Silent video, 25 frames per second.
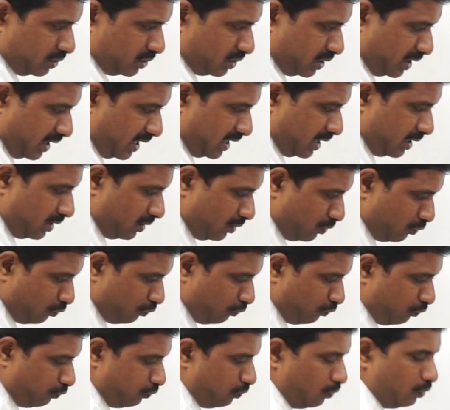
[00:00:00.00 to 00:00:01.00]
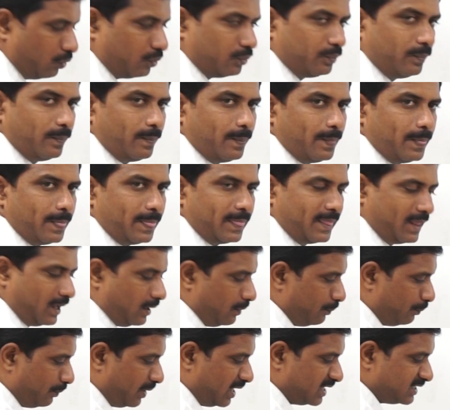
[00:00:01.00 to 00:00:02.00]
3, 4.
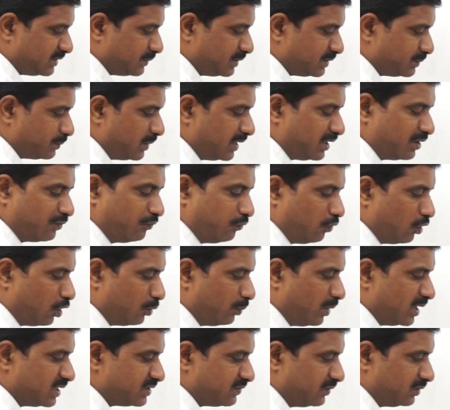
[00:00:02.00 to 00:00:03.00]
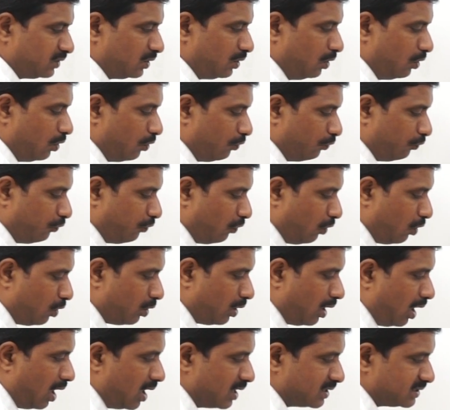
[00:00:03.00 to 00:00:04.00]
Phosphorus making 4 bonds with
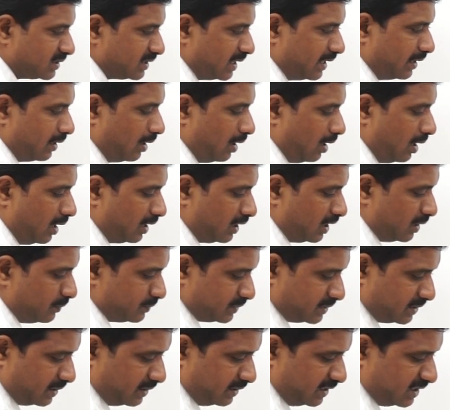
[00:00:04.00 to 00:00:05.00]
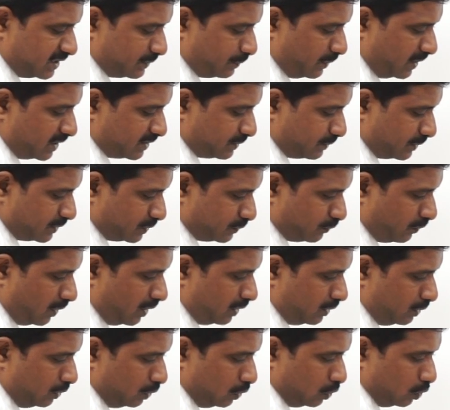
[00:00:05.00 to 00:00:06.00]
4 oxygen atoms. This phosphorus
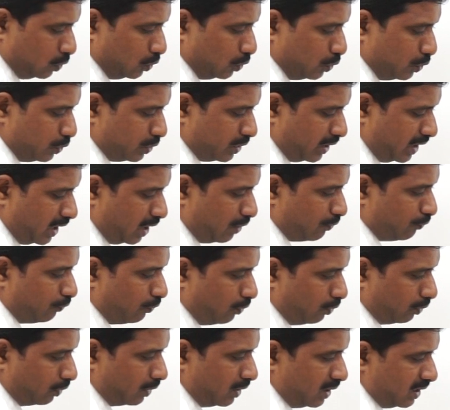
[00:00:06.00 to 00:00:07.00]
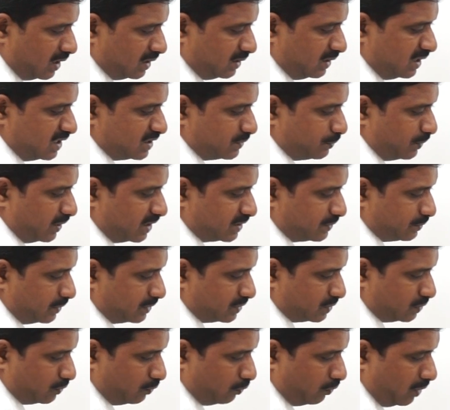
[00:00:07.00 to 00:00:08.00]
1, 2, 3, 4. This
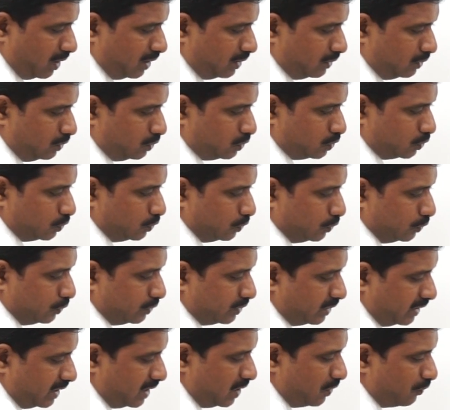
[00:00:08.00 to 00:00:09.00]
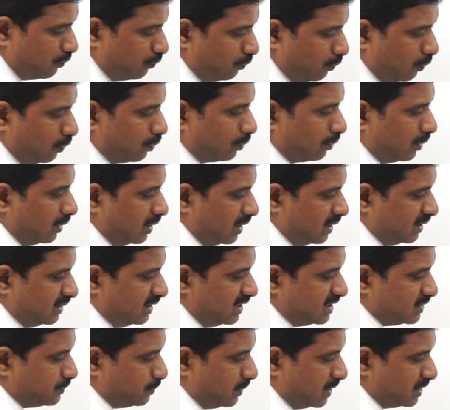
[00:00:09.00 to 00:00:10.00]
phosphorus 1, 2, 3, 4.
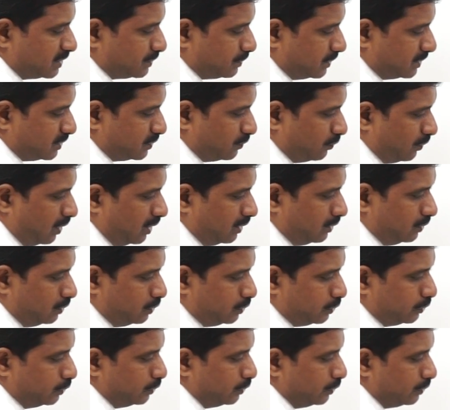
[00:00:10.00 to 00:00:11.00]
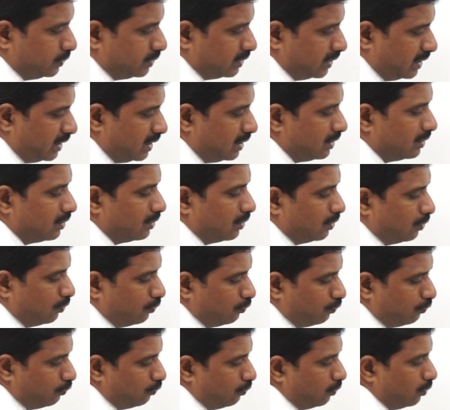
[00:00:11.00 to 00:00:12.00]
This phosphorus 1, 2, 3,
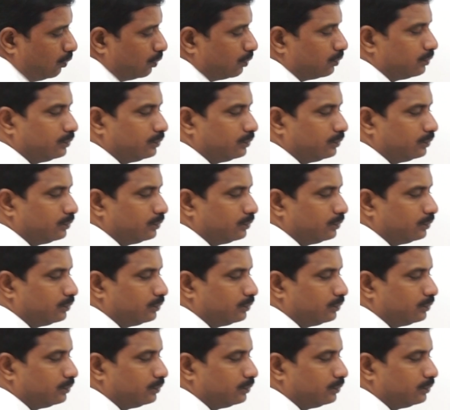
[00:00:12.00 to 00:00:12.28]
4.